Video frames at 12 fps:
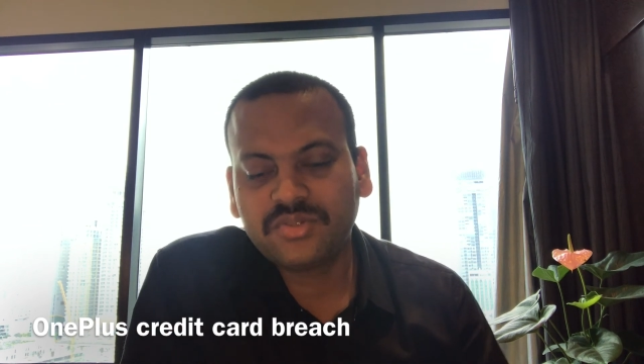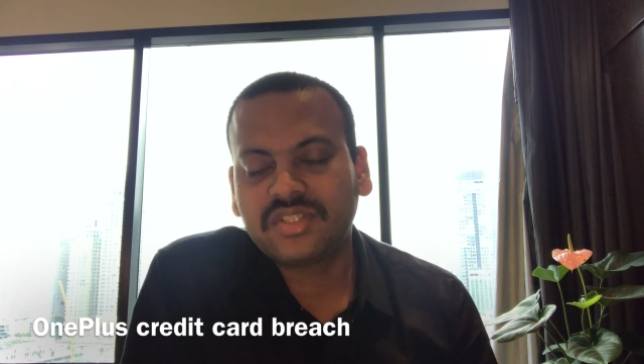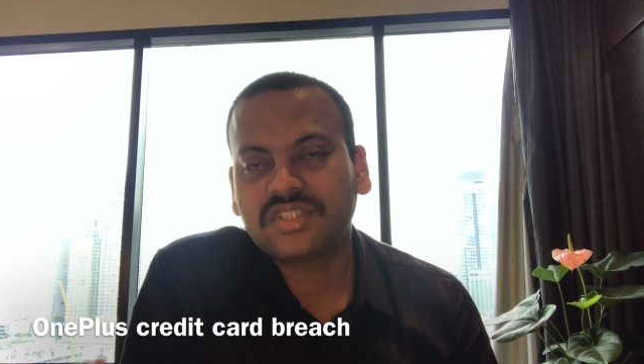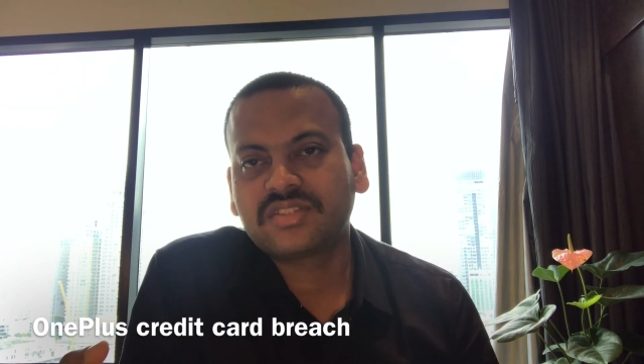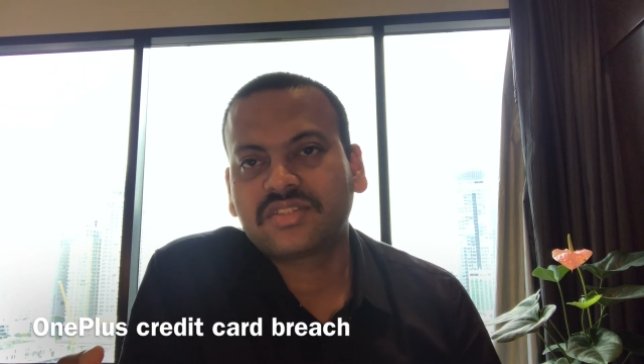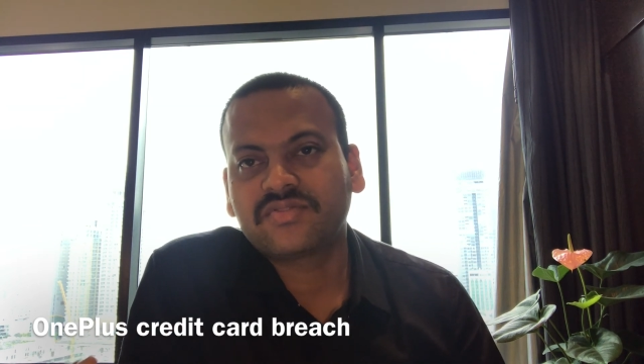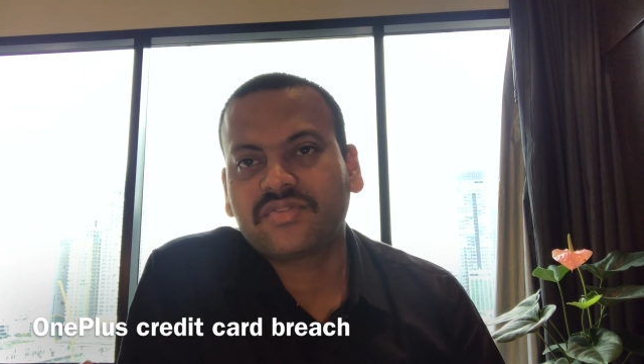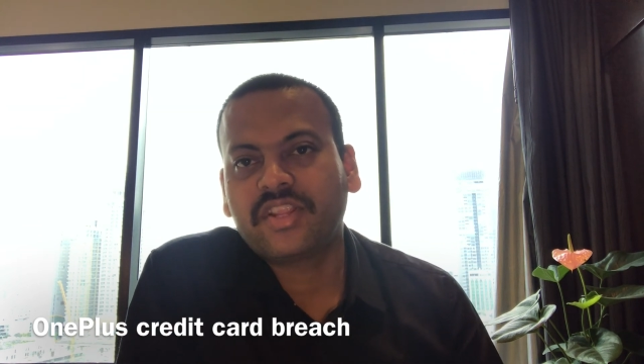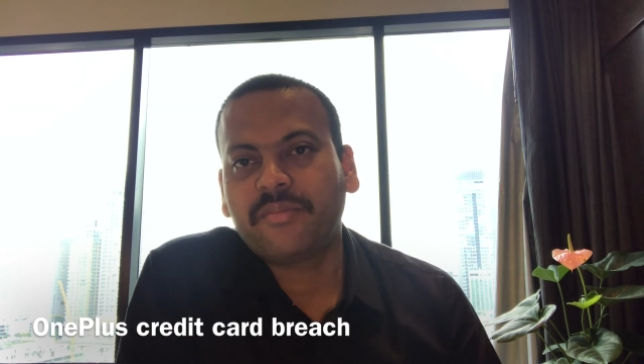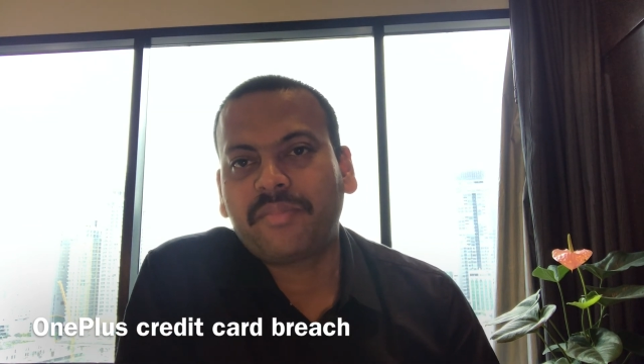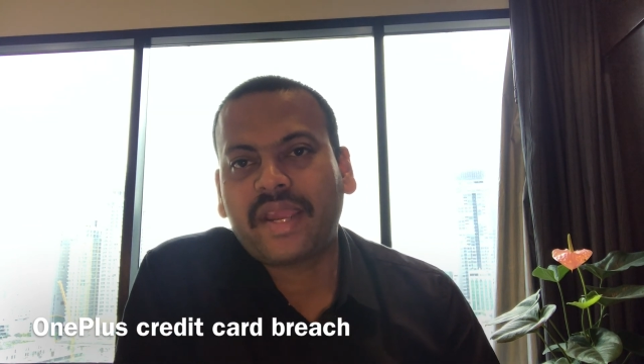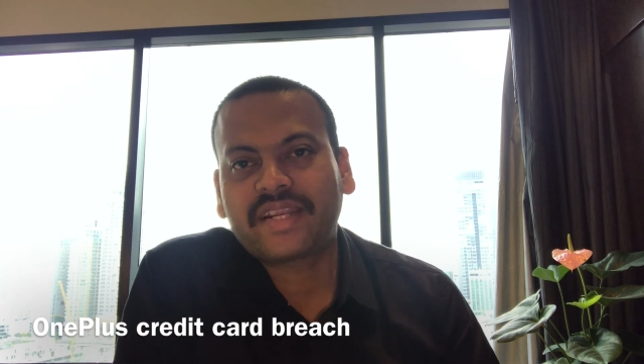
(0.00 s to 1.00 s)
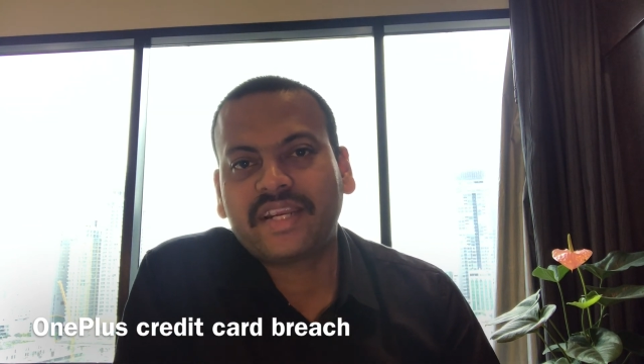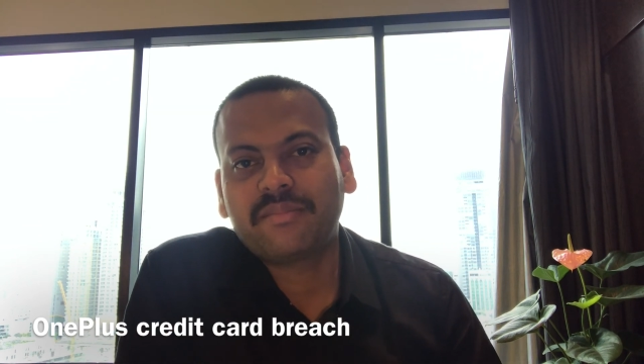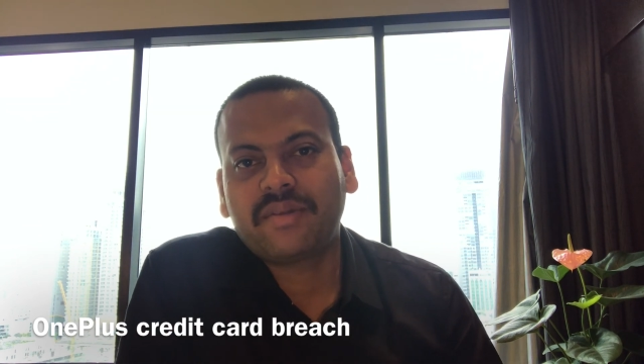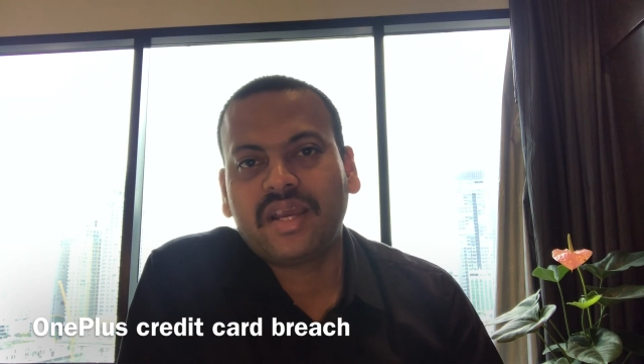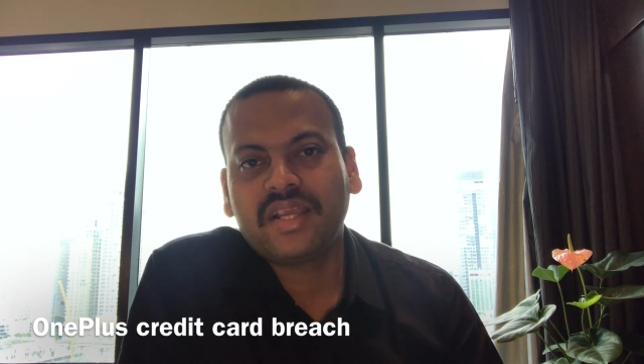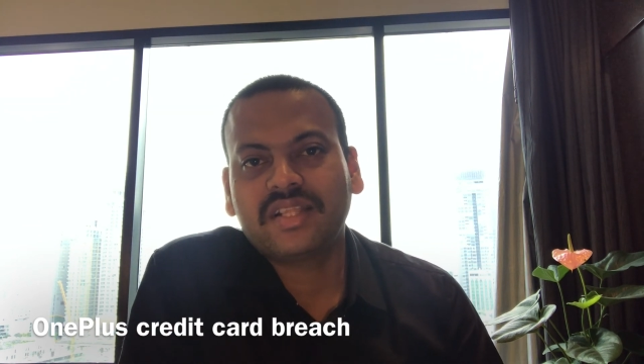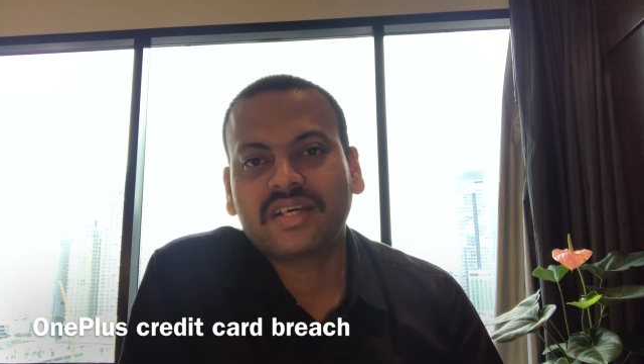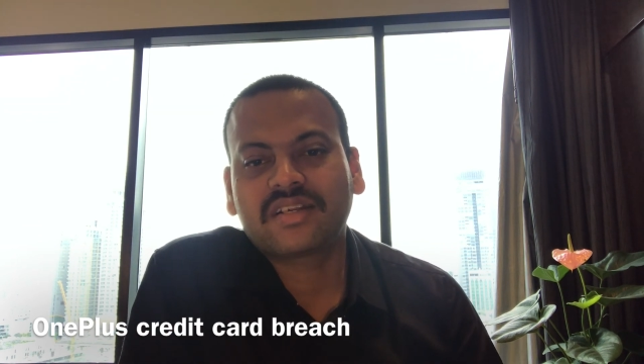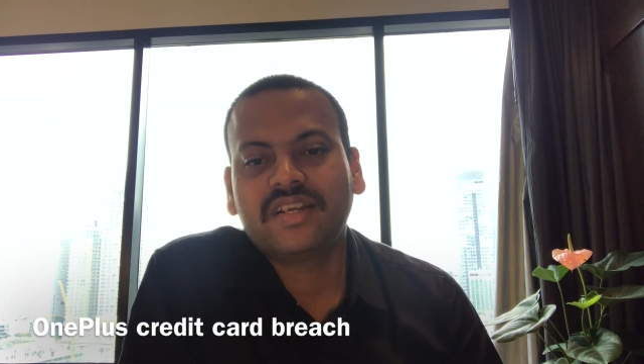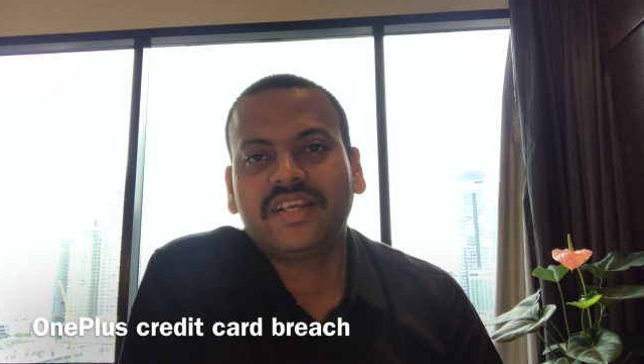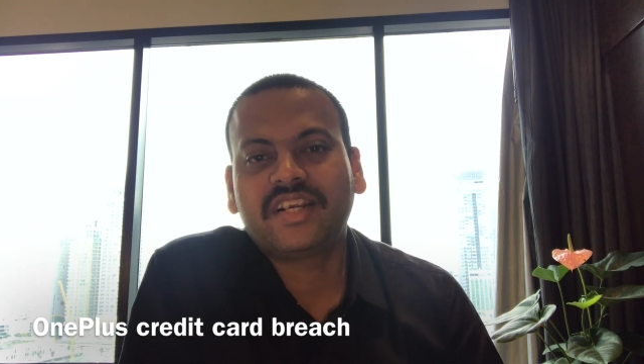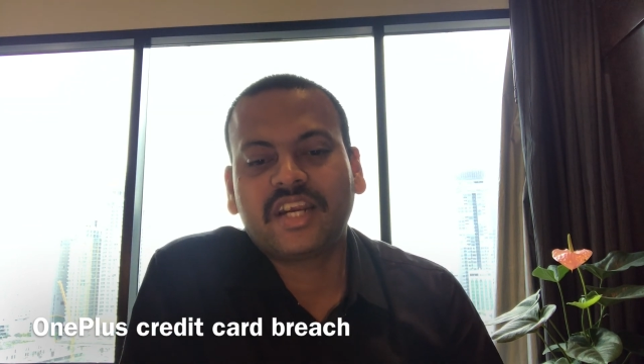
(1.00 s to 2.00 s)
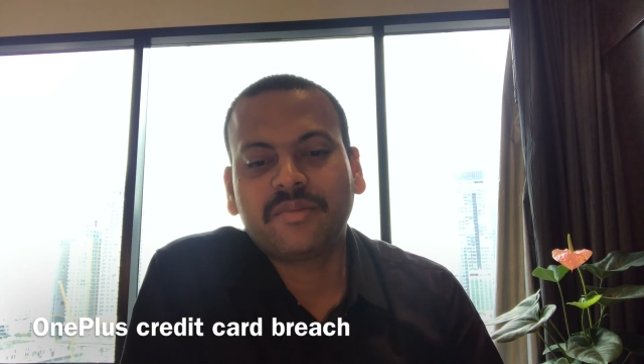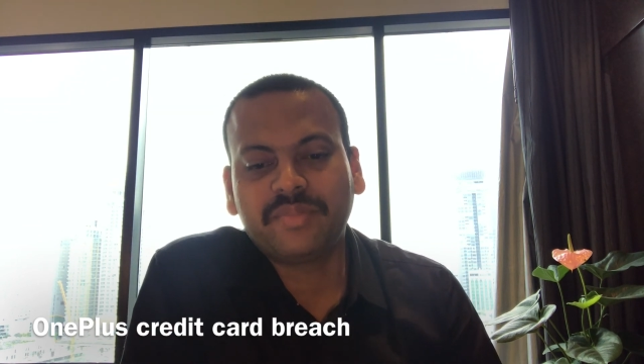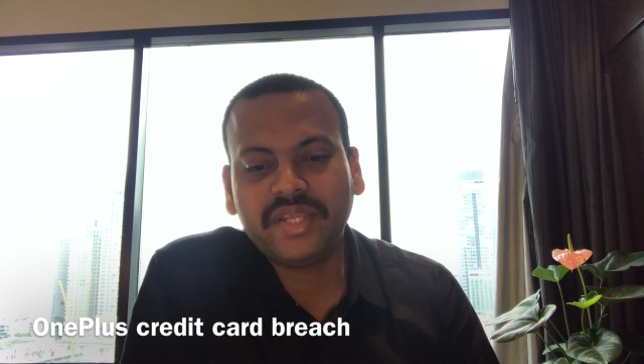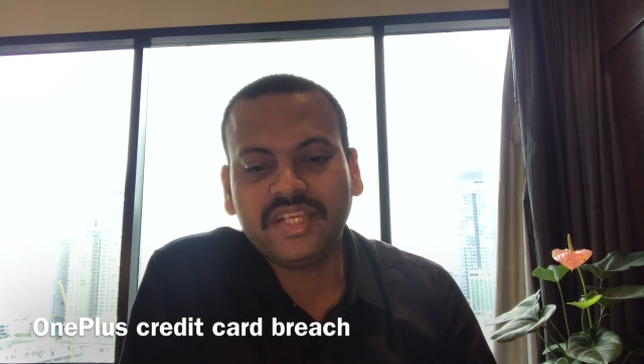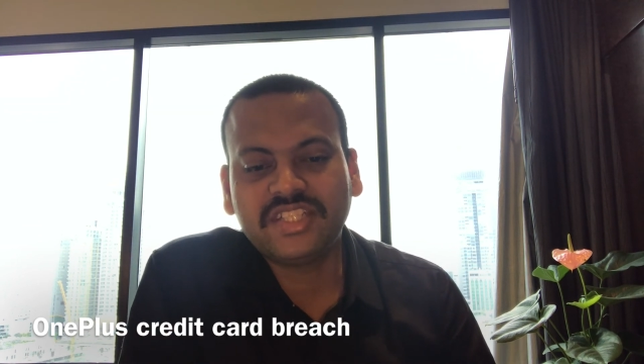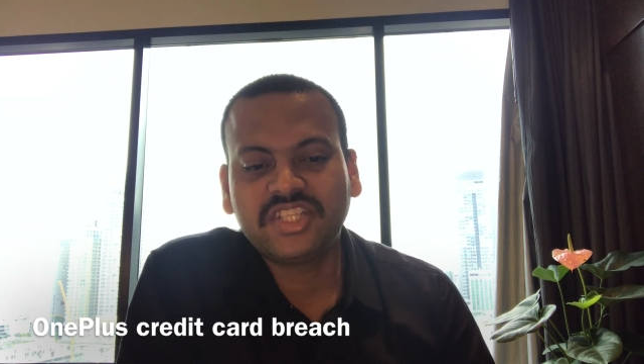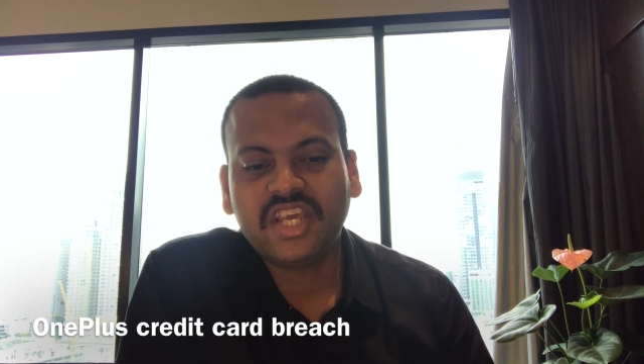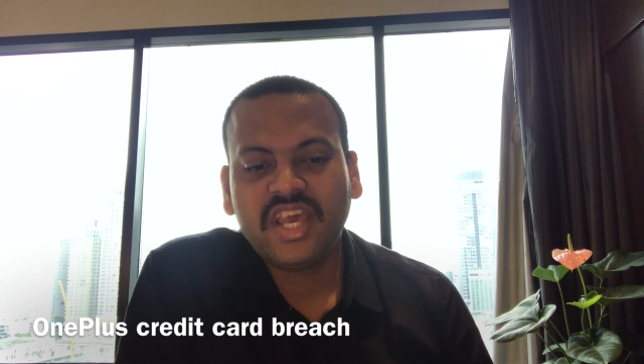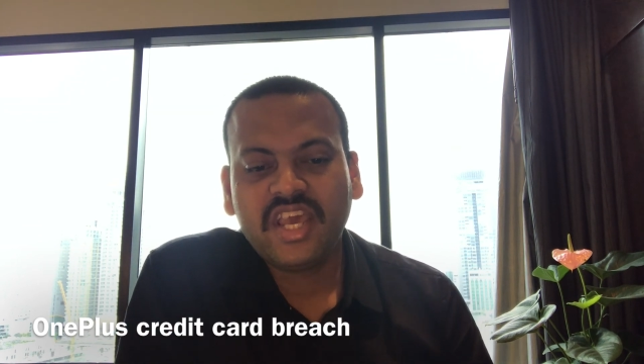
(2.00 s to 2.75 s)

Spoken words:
users were impacted by the credit card breach,